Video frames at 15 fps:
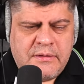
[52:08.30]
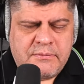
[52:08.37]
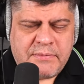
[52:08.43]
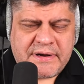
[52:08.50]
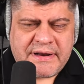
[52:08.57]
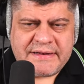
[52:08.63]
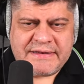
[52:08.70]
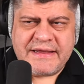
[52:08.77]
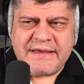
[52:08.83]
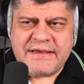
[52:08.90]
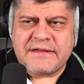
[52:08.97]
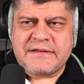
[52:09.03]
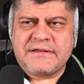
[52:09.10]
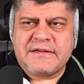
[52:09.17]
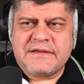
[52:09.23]
But I
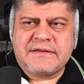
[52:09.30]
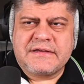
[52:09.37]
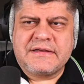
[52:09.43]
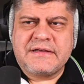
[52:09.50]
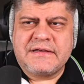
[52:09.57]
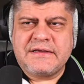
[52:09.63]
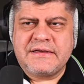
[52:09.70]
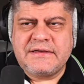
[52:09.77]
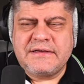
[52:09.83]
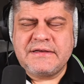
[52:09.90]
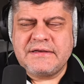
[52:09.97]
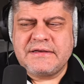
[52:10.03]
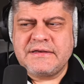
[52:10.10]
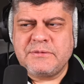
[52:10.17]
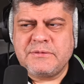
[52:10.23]
take it that
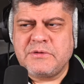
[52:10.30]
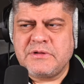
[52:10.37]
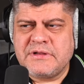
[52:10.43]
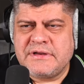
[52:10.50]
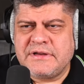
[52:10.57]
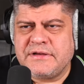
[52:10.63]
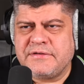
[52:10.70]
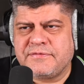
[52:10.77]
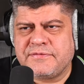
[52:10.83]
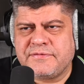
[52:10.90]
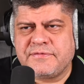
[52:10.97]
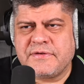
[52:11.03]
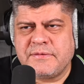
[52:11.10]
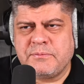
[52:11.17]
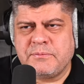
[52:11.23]
he, he will
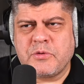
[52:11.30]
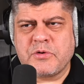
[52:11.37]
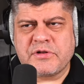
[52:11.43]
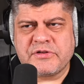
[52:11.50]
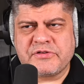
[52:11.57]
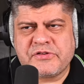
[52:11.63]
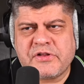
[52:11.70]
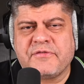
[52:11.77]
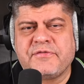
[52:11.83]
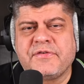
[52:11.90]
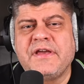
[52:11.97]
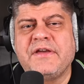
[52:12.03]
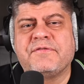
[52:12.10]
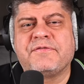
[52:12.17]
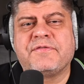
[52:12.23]
leave important stuff,
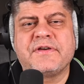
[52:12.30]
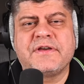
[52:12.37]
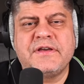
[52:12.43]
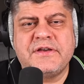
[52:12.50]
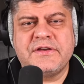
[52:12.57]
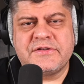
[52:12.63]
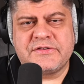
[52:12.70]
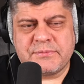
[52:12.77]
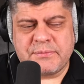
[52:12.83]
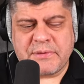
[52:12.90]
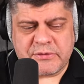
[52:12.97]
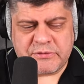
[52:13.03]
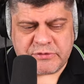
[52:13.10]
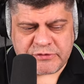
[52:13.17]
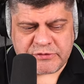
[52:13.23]
if he is
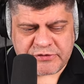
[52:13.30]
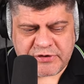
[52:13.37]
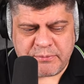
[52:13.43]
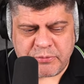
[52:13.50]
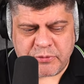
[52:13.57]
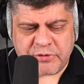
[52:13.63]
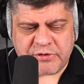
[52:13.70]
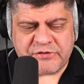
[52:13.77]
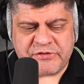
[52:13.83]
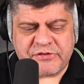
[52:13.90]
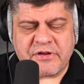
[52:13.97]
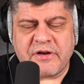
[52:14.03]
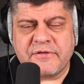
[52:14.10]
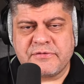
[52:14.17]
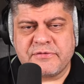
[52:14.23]
about to say important
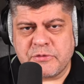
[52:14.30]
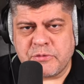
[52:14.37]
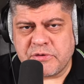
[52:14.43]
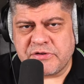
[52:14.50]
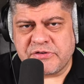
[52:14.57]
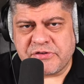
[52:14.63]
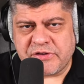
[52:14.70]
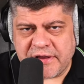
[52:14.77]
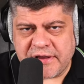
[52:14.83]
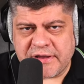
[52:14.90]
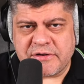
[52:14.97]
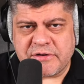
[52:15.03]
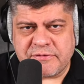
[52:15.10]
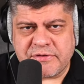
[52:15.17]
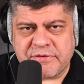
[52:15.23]
stuff, towards the
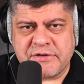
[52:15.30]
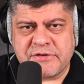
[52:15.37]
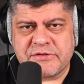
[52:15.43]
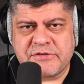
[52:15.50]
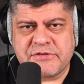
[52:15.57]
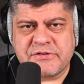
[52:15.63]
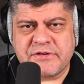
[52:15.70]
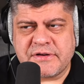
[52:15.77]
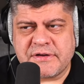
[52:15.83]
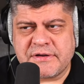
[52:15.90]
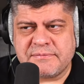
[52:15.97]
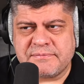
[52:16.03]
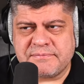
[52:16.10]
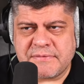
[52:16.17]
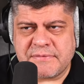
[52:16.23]
end of his
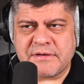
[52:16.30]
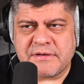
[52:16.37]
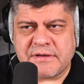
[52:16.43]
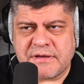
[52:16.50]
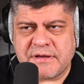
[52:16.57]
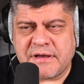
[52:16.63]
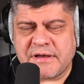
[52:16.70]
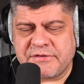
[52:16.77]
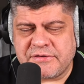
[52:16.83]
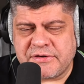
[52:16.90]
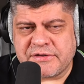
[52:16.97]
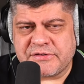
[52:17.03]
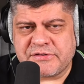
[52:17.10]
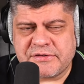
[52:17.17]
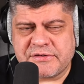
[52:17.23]
um, uh,
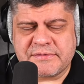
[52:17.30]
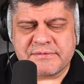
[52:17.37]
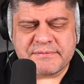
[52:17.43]
address.